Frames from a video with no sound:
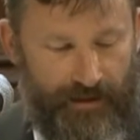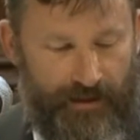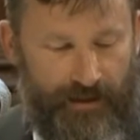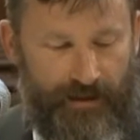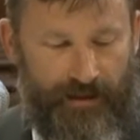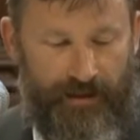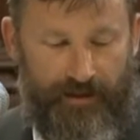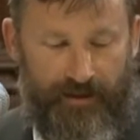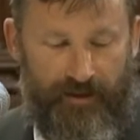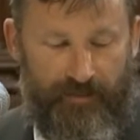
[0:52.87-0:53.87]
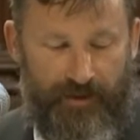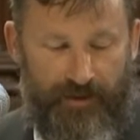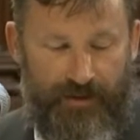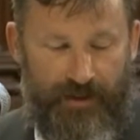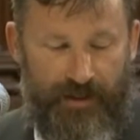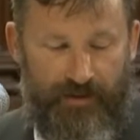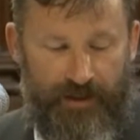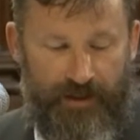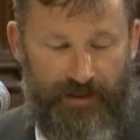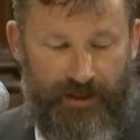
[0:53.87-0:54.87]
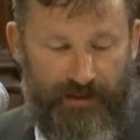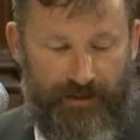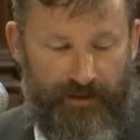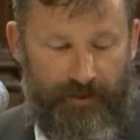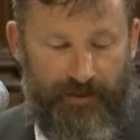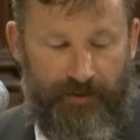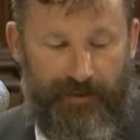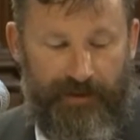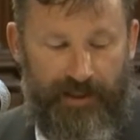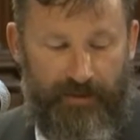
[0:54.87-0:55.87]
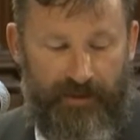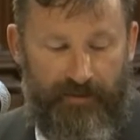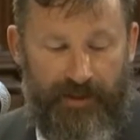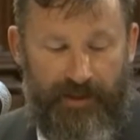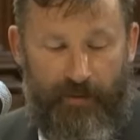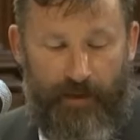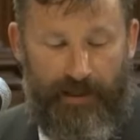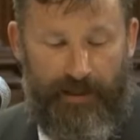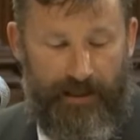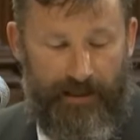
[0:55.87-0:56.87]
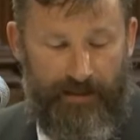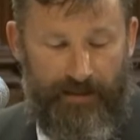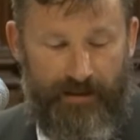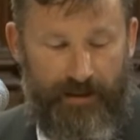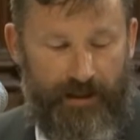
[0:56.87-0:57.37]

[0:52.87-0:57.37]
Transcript: The dark blue skies of our childhood have been replaced with a milky white haze,